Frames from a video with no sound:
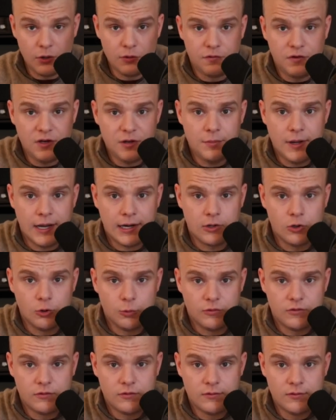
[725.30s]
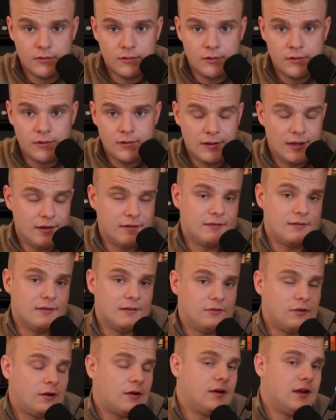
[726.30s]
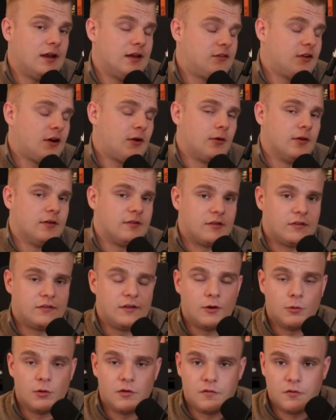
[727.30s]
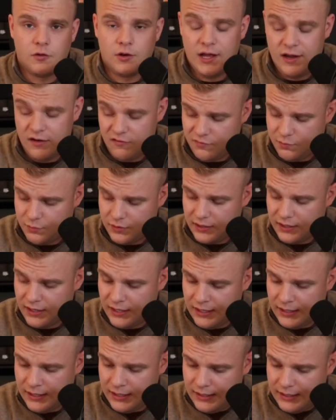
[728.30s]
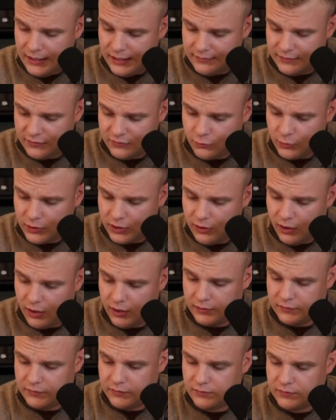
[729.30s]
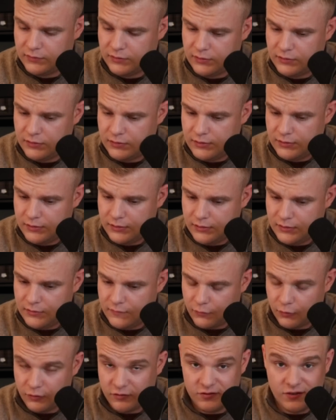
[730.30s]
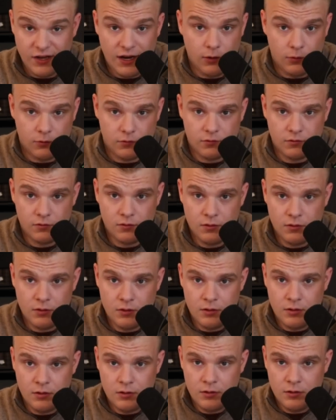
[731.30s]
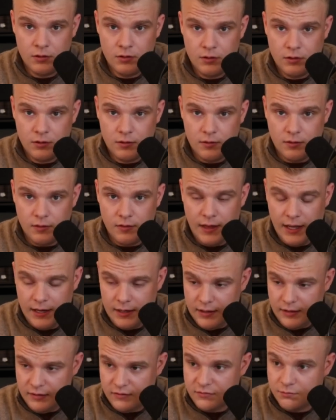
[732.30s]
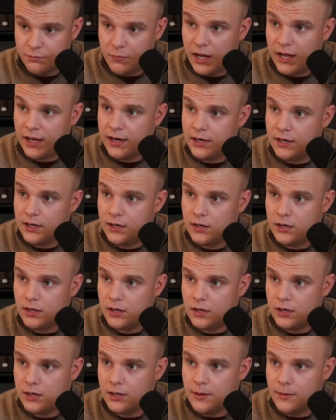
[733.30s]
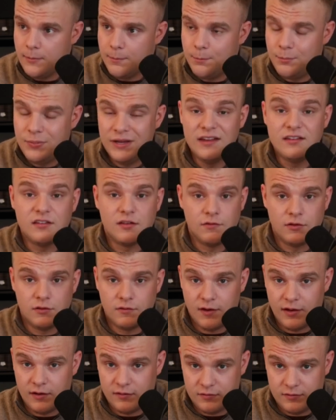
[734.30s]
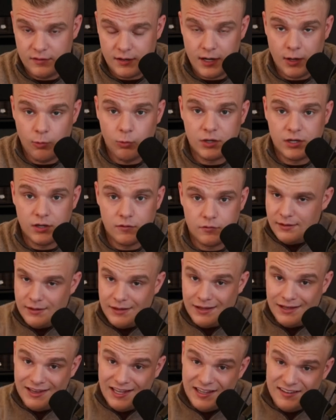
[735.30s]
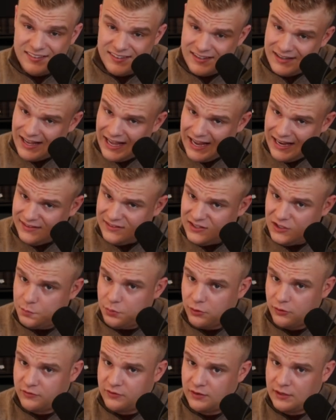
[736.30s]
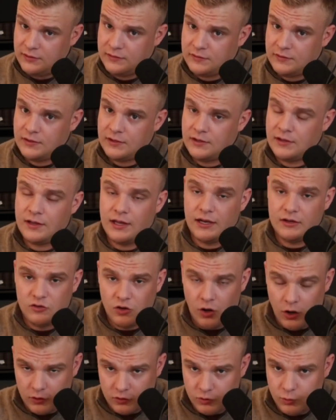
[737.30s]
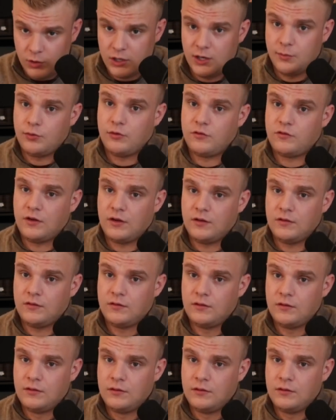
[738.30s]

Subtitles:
feedback loops. It's in general, it's a secret for life. But in this regard, for sales, that is my piece of advice that I would give to you. Listen 80% and talk 20%.